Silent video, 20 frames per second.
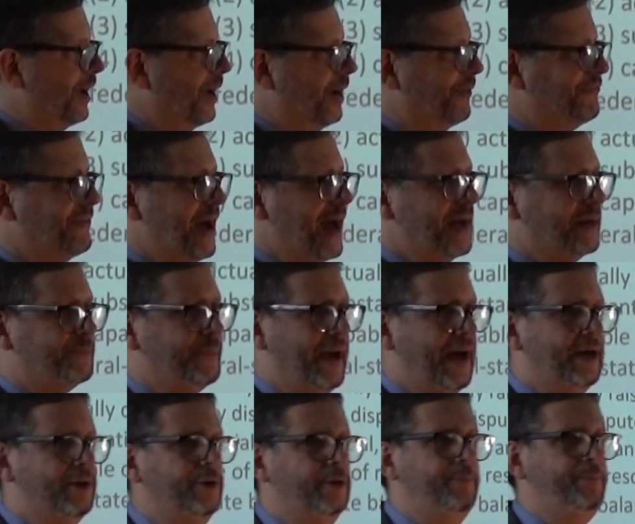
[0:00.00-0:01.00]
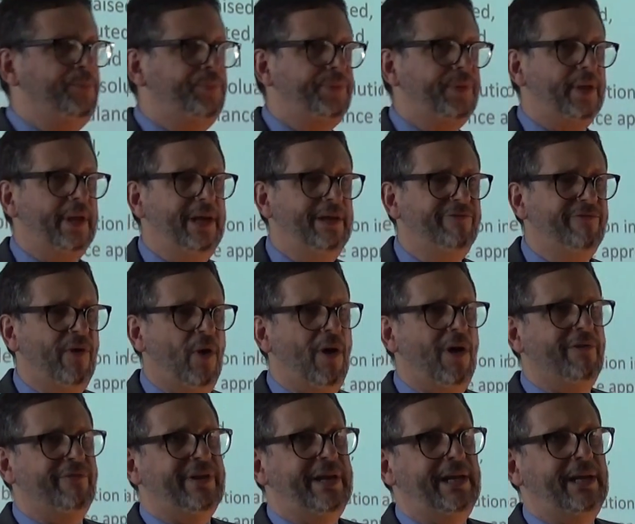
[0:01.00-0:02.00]
a fact pattern
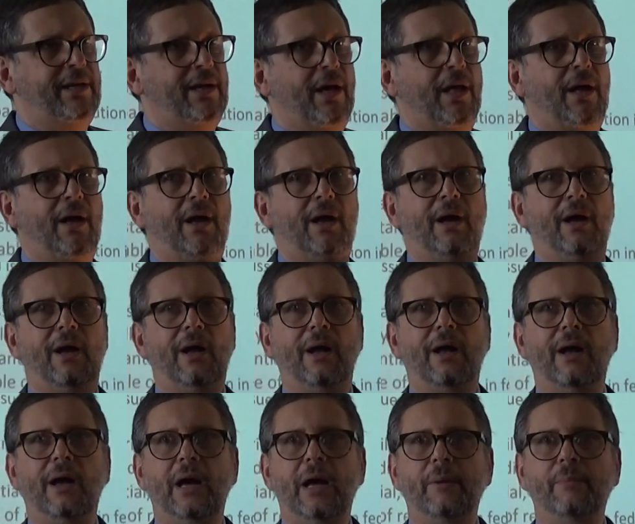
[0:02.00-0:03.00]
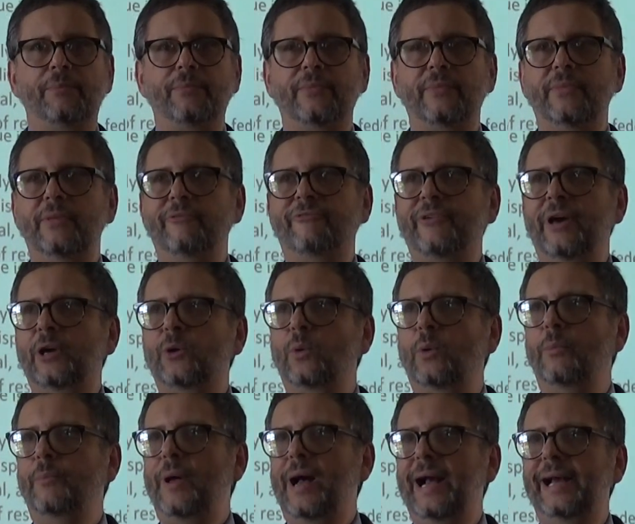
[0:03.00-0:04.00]
involving the
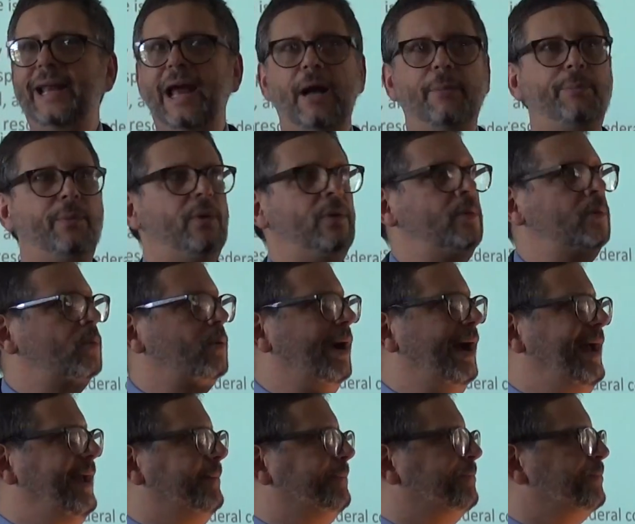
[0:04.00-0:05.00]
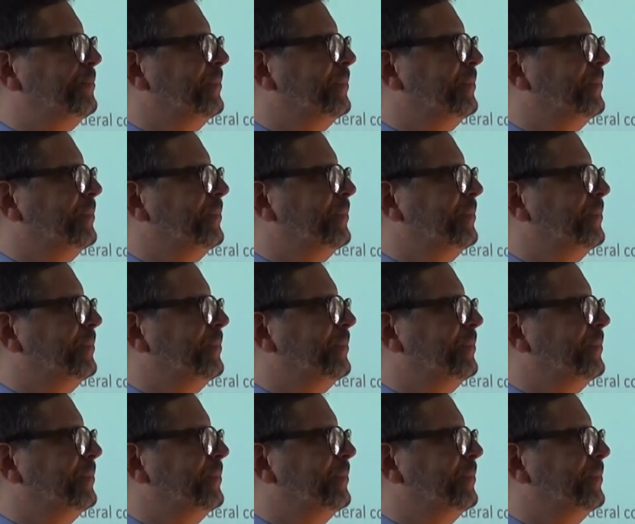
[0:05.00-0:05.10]
federal pineapple, right,